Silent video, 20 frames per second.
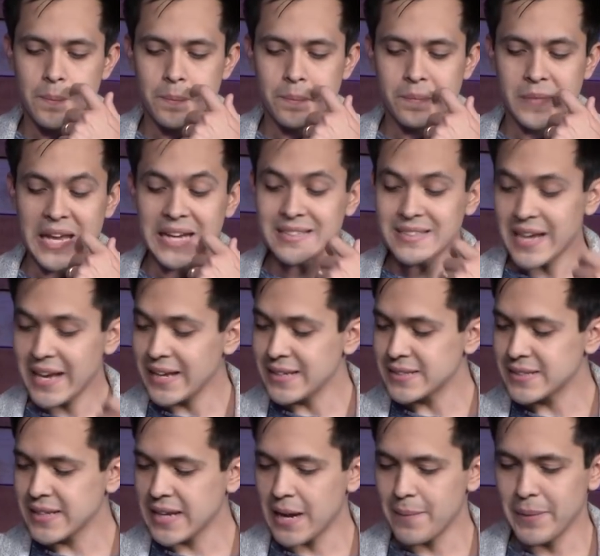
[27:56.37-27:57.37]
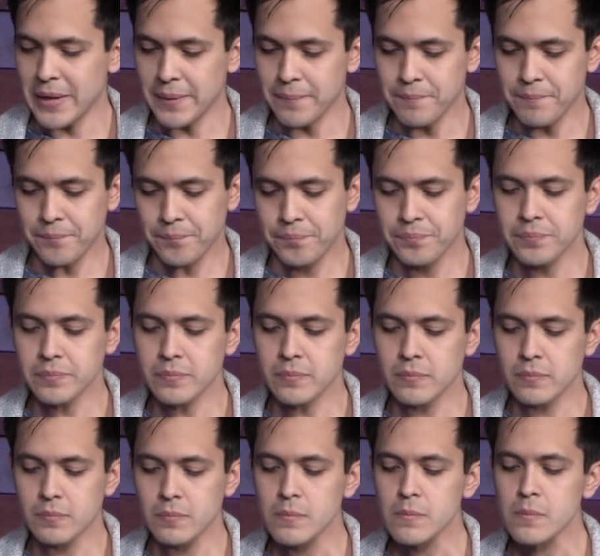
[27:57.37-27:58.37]
That day is coming,
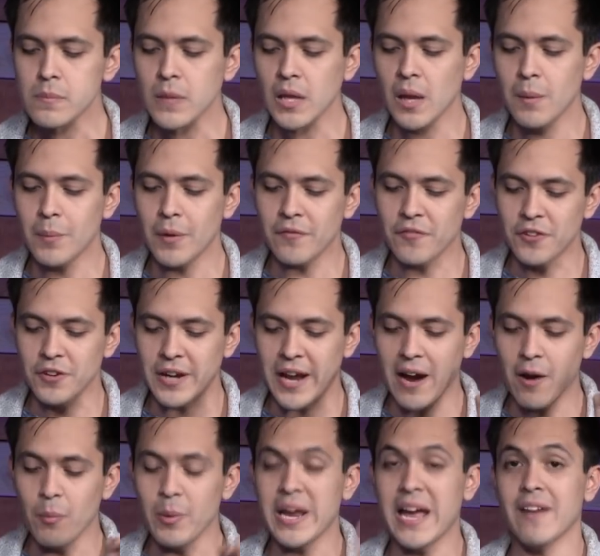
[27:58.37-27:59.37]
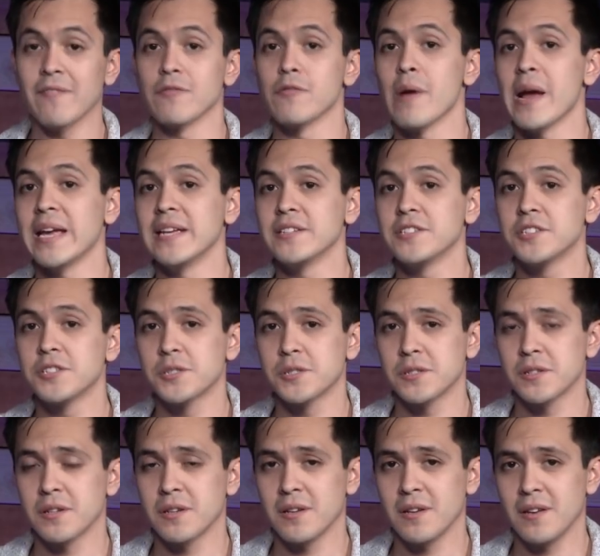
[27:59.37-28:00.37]
but for now we have
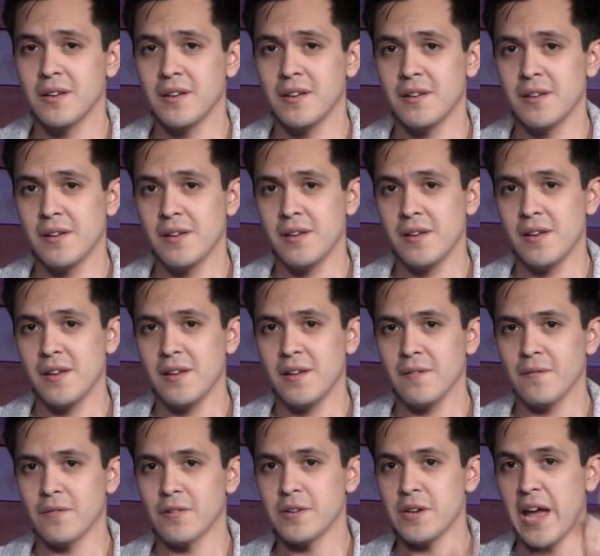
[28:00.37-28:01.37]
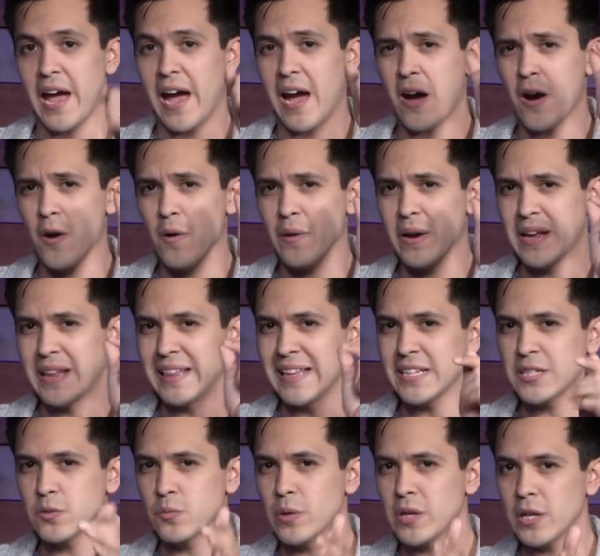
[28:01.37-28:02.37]
grace for now in
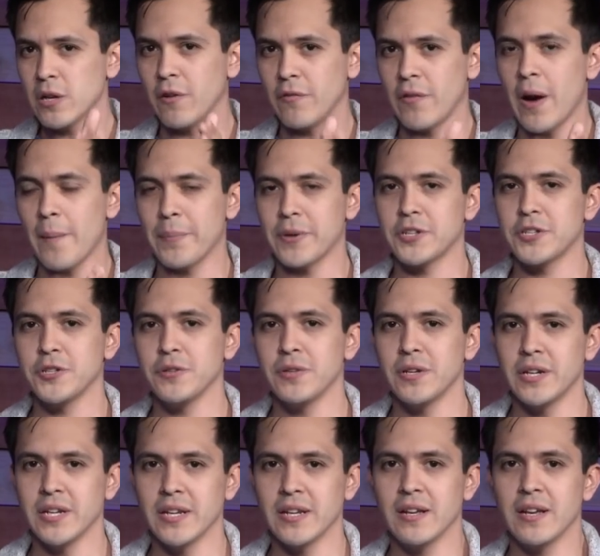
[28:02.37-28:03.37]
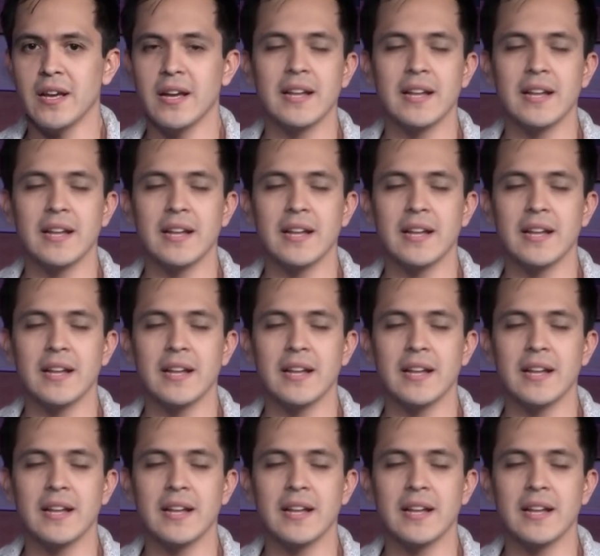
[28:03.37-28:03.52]
this window of opportunity.